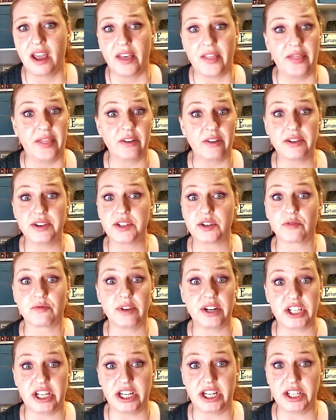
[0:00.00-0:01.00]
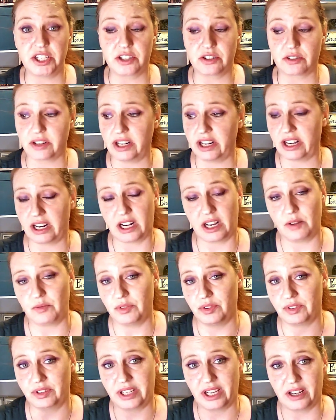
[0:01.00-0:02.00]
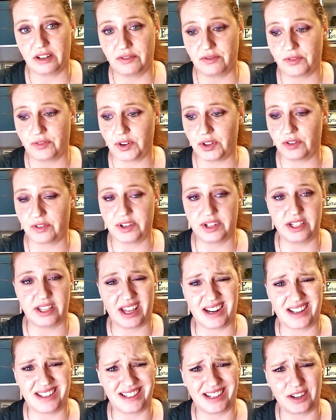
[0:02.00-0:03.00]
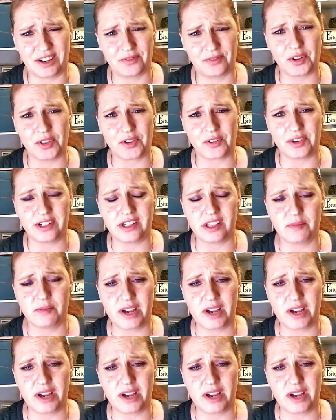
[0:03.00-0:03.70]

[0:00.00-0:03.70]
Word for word: There is a rich history, and I will get further into that as I get further into the